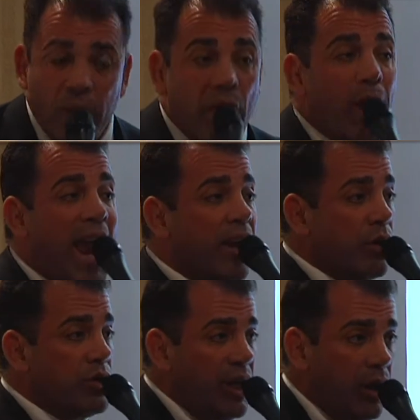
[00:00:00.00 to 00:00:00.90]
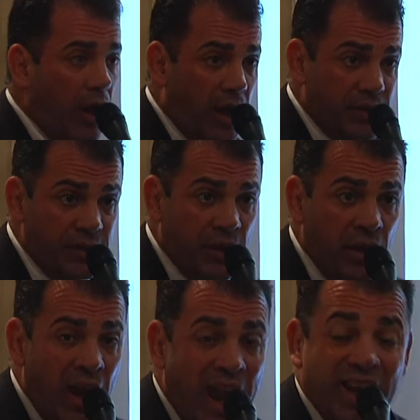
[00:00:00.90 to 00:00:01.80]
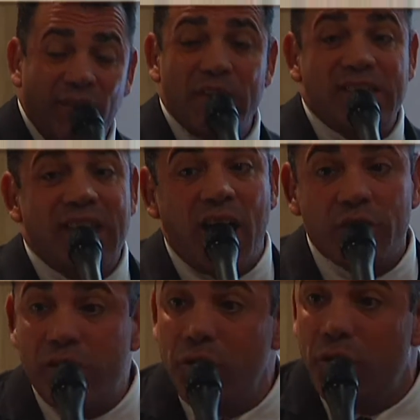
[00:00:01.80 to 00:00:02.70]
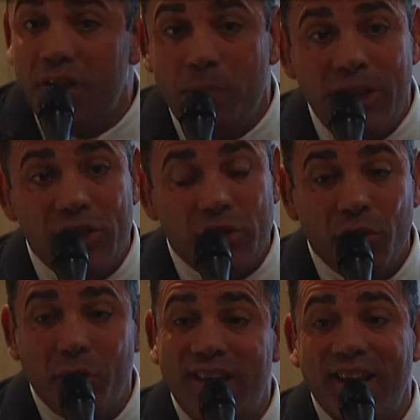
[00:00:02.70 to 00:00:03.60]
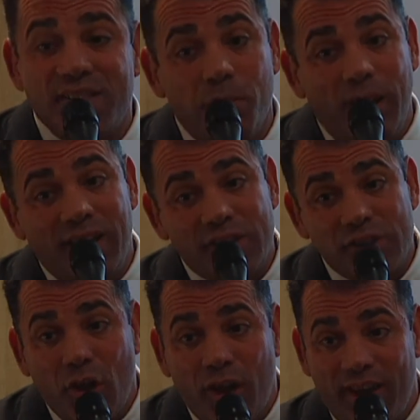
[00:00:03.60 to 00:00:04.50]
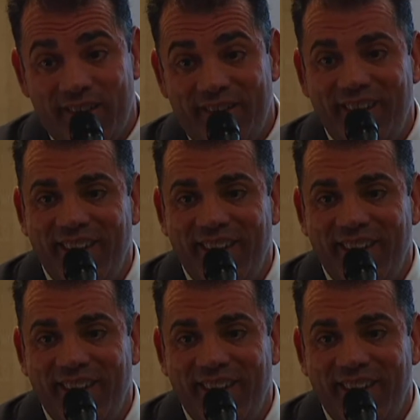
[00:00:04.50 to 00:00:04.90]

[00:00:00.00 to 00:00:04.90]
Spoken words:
without energy loss. And if it sounds too good to be true, it doesn't mean it's not.